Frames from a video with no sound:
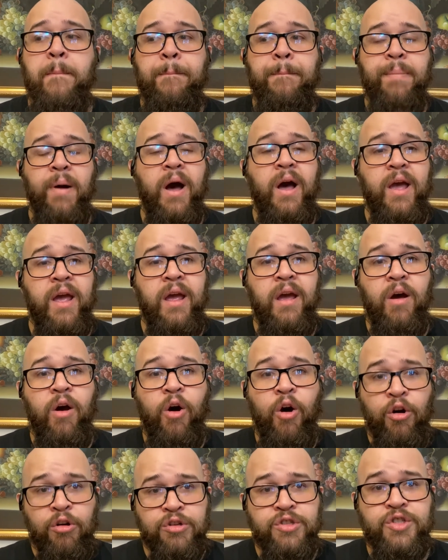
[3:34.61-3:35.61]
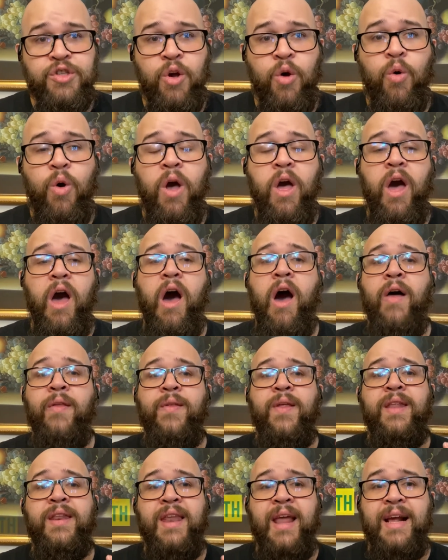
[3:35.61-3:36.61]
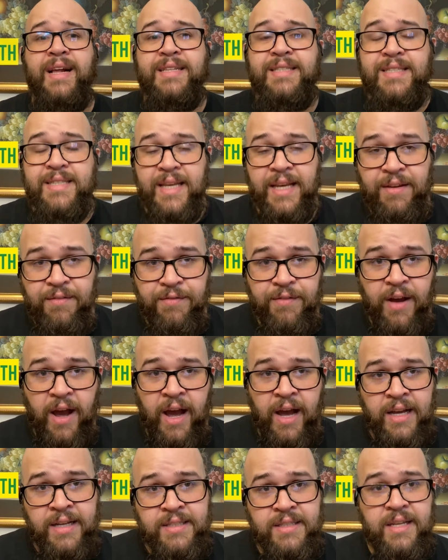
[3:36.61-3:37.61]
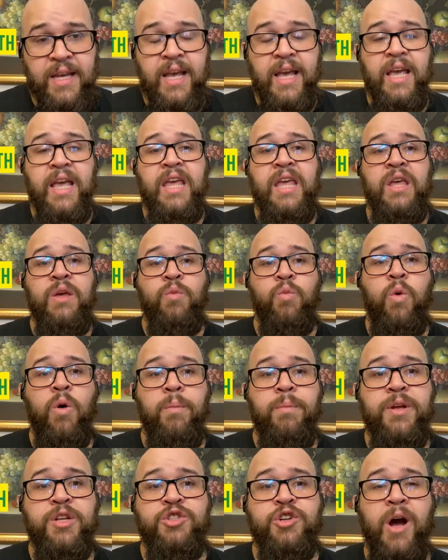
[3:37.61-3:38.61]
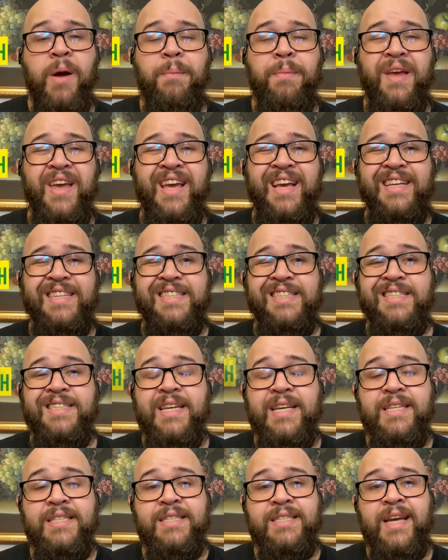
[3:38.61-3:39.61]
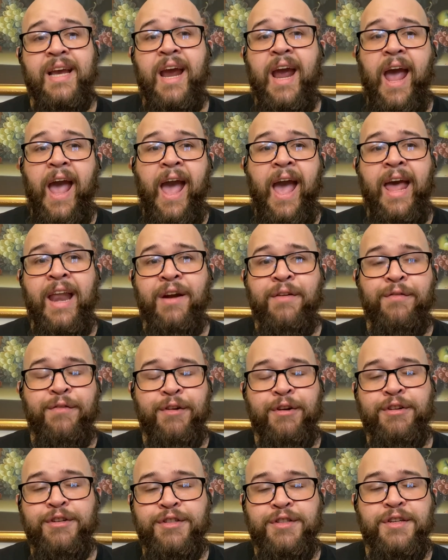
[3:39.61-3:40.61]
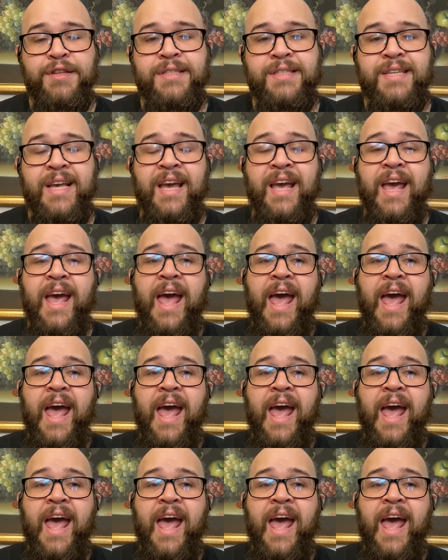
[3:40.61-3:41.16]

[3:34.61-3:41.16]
but also on the 19th, guys, he will be dropping his 6-year anniversary set.